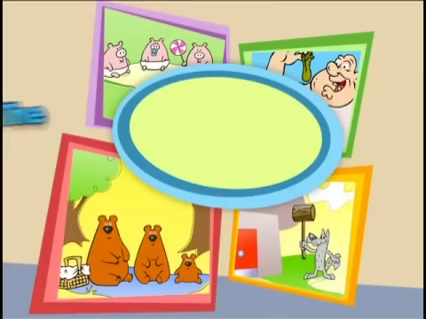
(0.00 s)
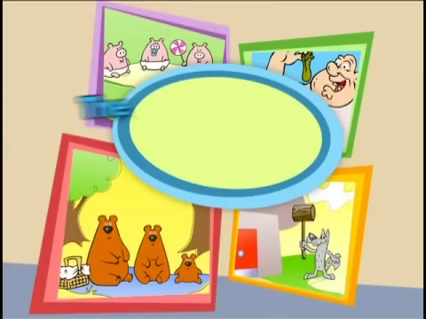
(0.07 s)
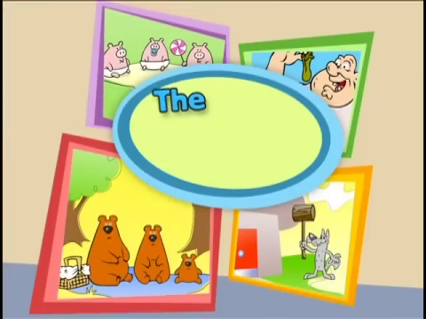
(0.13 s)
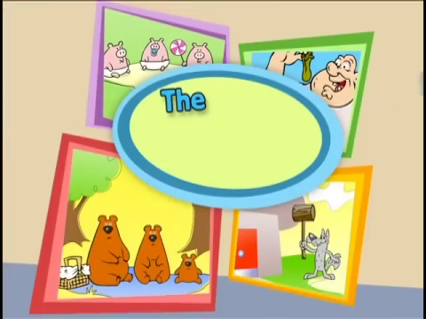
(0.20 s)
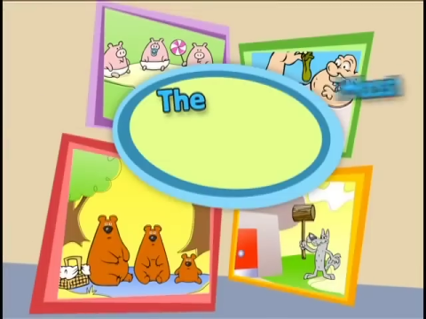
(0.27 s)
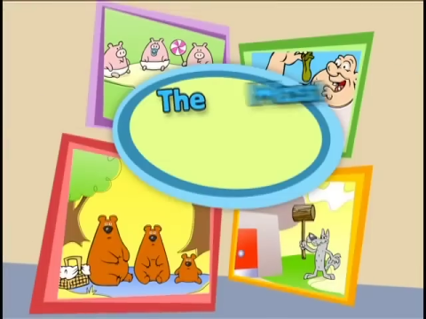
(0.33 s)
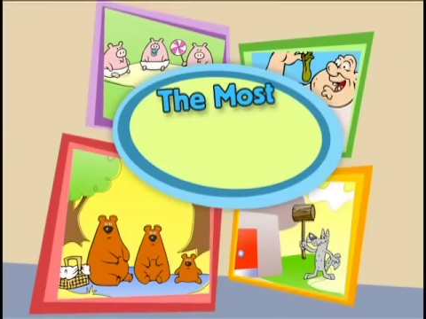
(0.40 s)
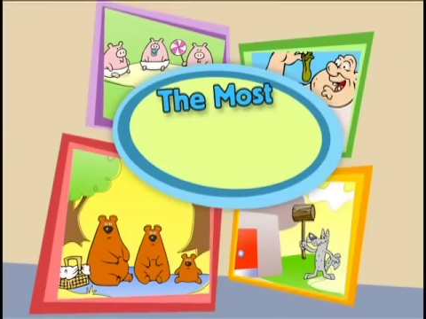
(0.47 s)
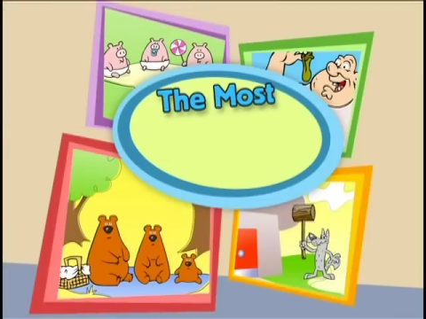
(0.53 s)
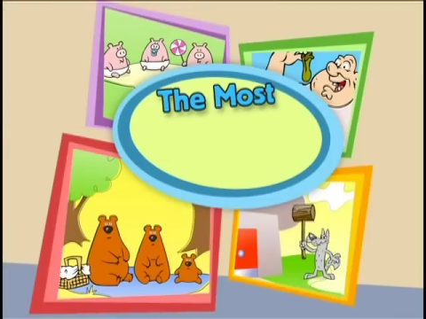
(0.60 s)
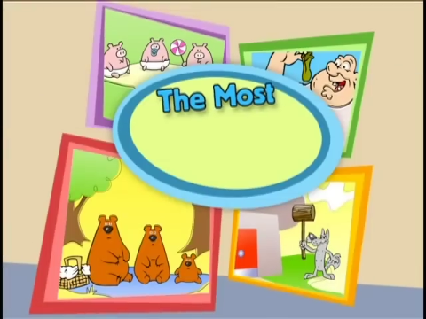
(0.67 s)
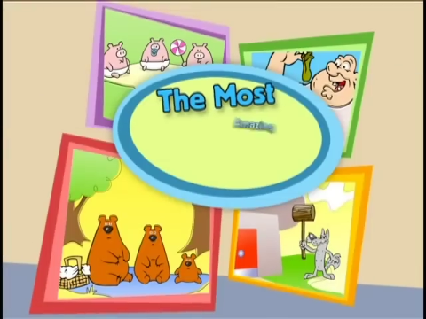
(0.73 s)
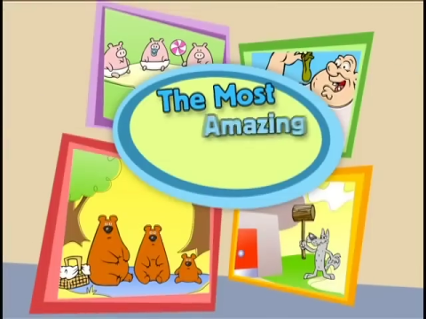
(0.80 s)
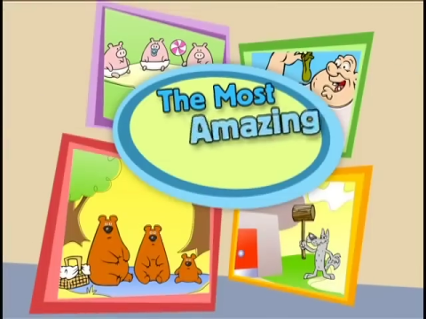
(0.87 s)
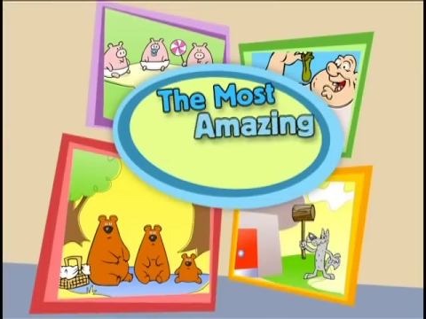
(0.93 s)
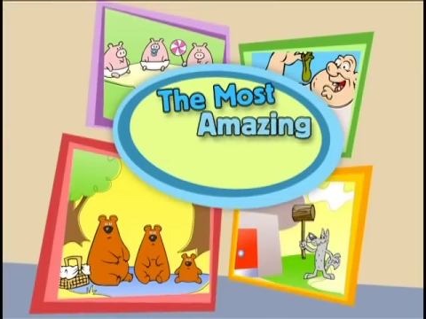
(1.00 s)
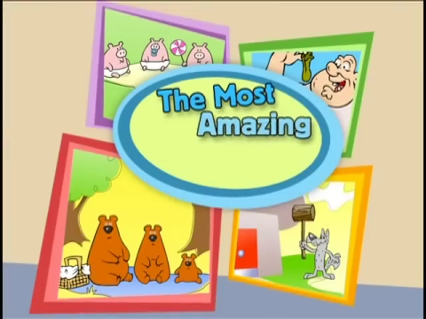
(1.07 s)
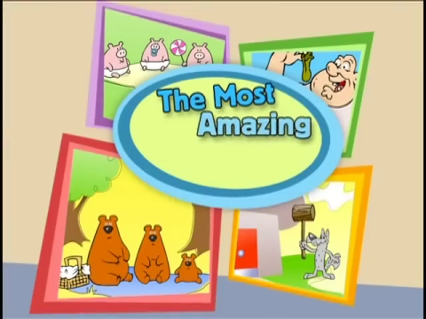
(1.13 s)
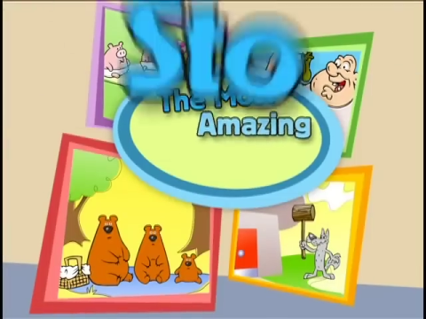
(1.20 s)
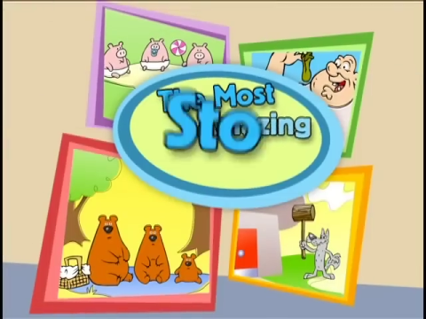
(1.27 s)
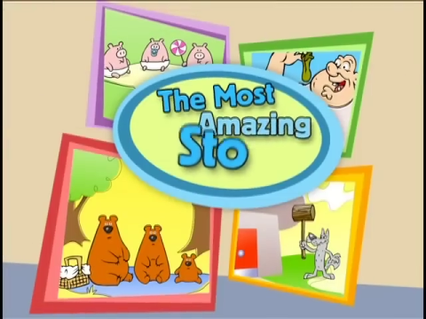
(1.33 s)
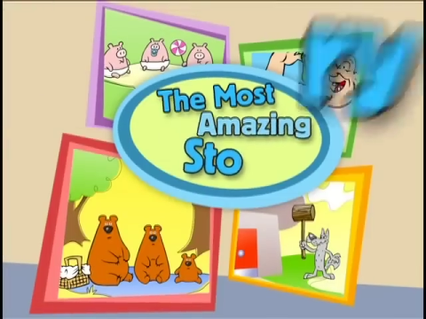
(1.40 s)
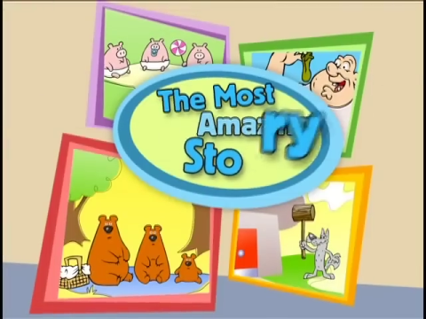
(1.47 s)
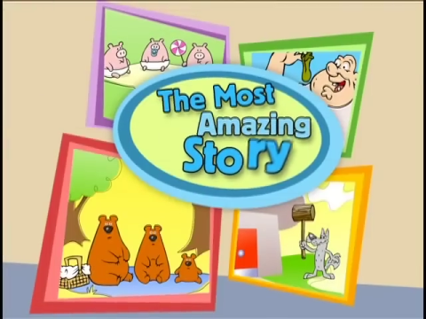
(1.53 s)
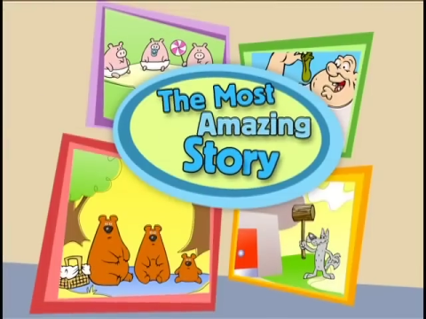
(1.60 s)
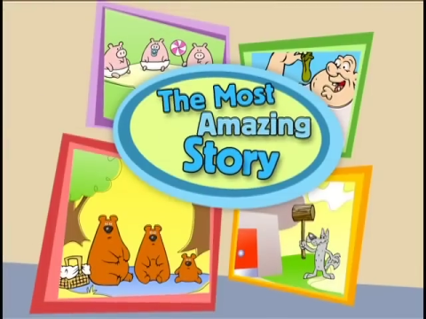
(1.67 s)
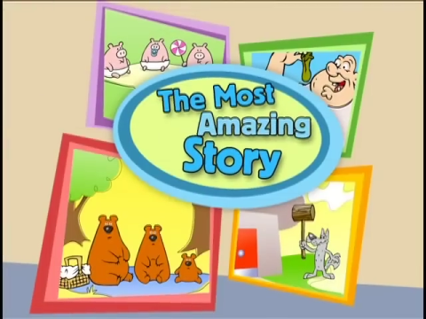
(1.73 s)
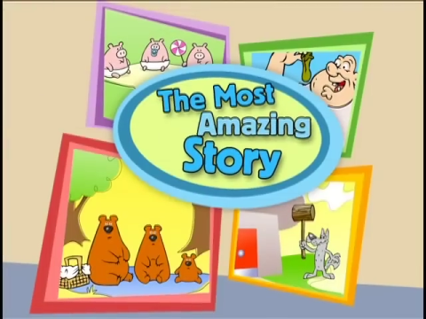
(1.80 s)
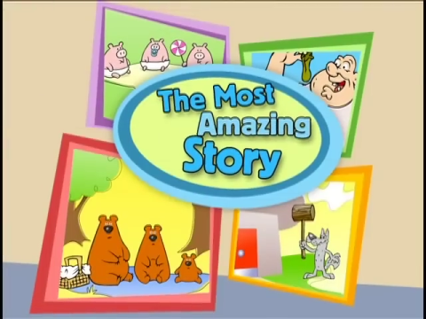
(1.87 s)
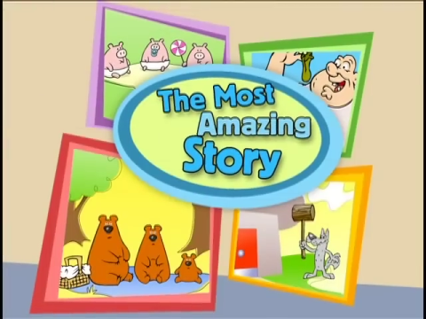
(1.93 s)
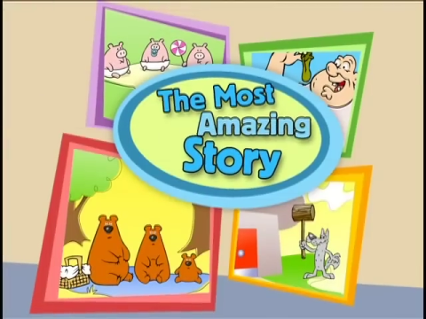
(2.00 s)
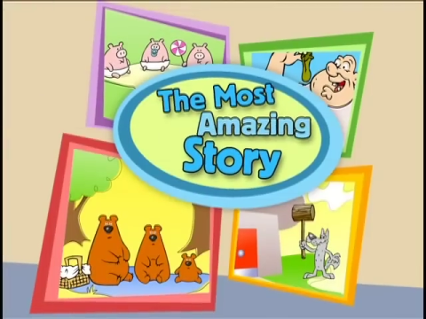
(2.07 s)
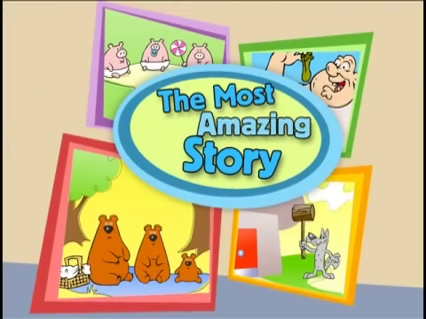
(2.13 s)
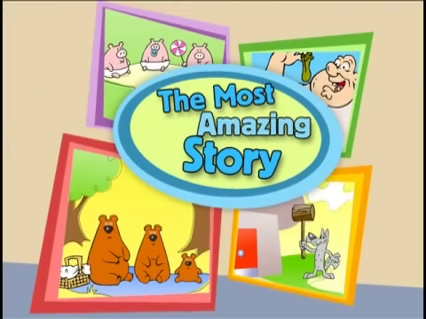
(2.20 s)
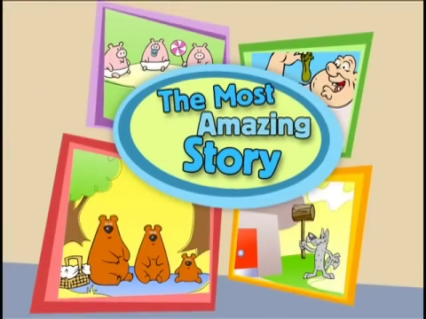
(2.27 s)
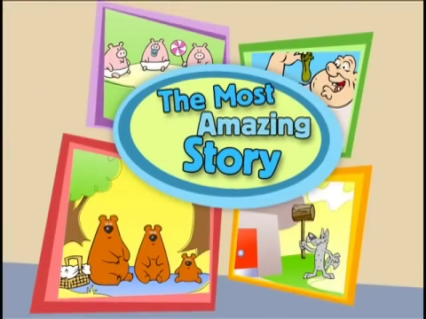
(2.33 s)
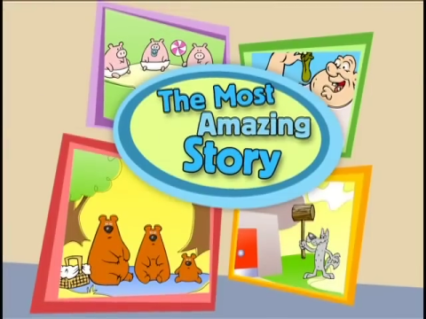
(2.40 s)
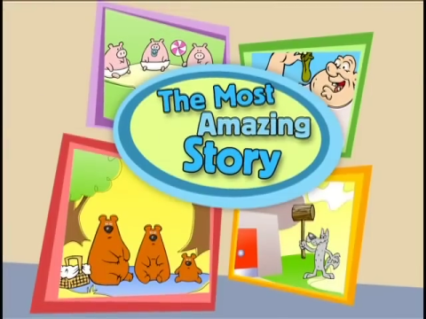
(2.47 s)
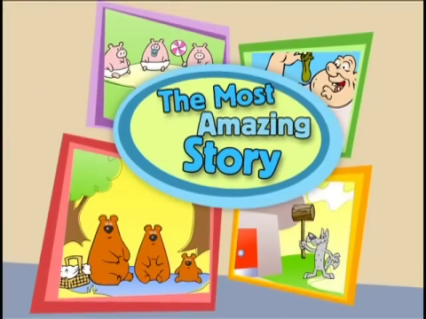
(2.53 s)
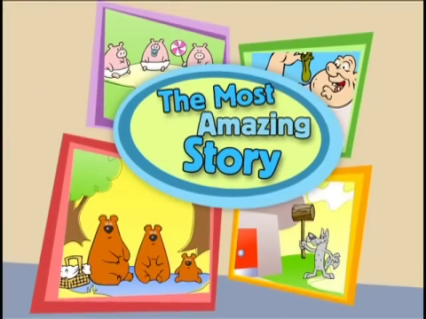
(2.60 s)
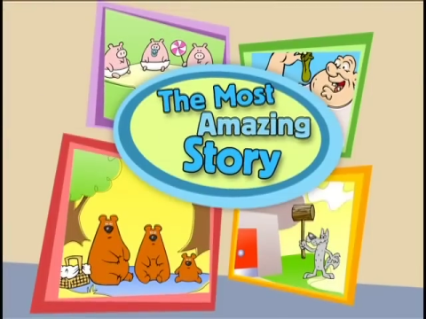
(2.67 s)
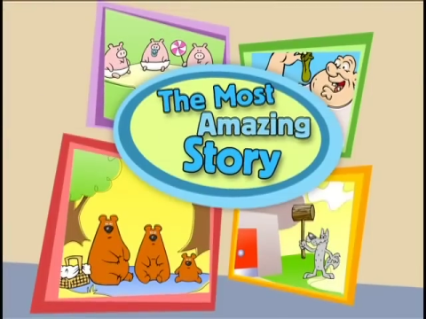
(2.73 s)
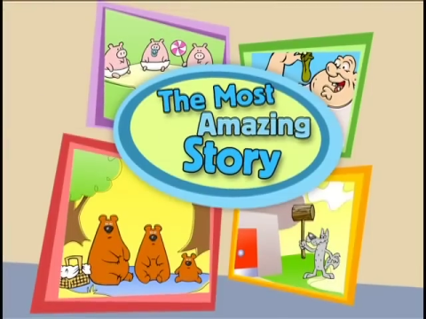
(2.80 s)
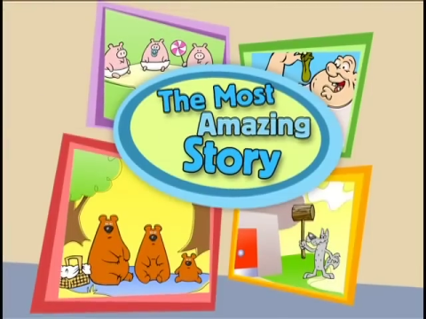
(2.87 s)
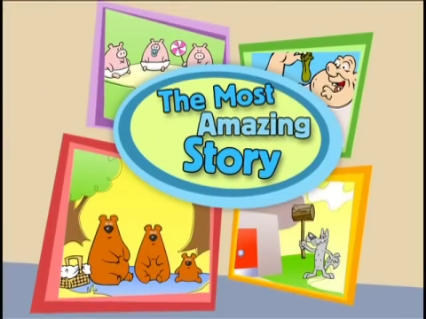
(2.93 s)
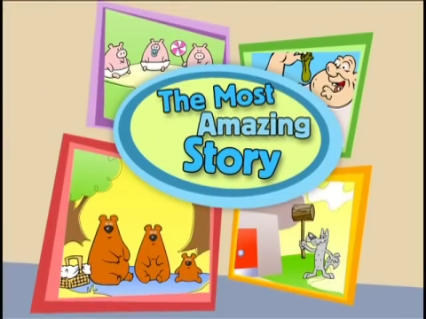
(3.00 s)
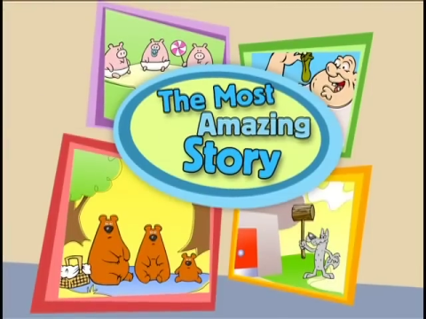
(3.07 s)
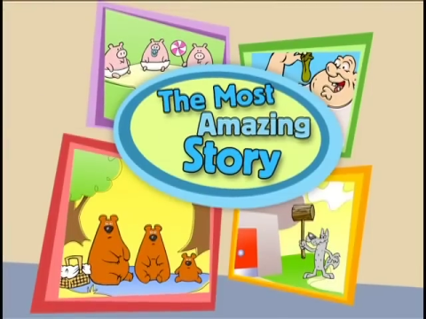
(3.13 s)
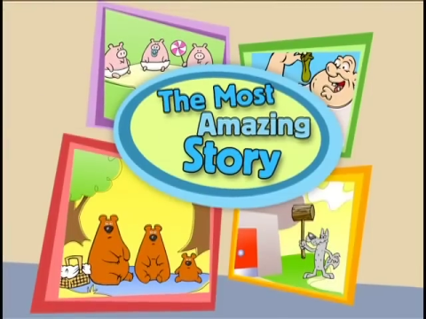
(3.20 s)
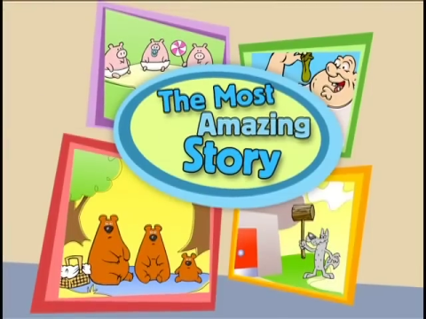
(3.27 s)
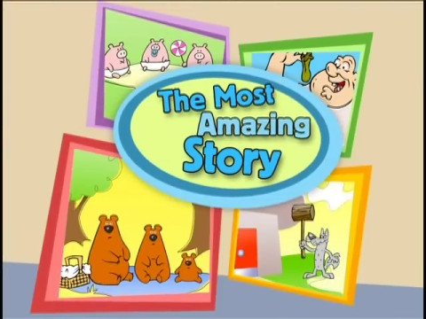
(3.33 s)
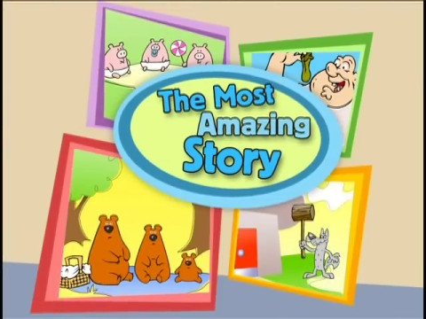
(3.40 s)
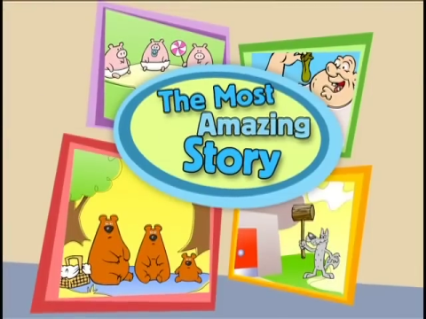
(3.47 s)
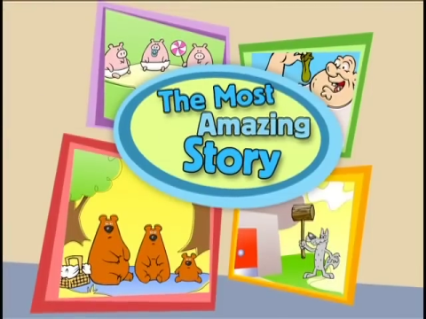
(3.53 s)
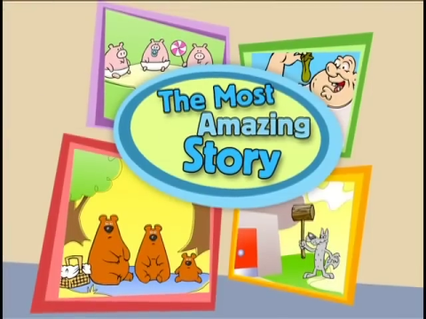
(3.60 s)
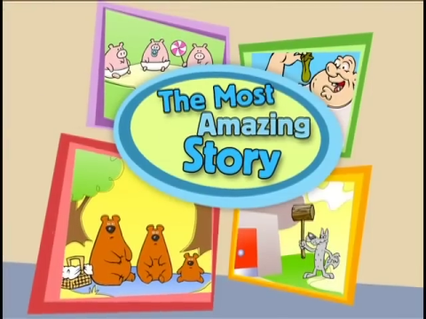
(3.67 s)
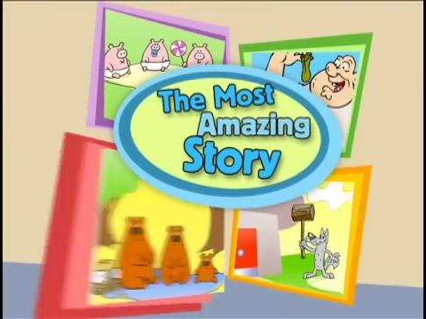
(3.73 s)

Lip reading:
[unreadable: no face in view]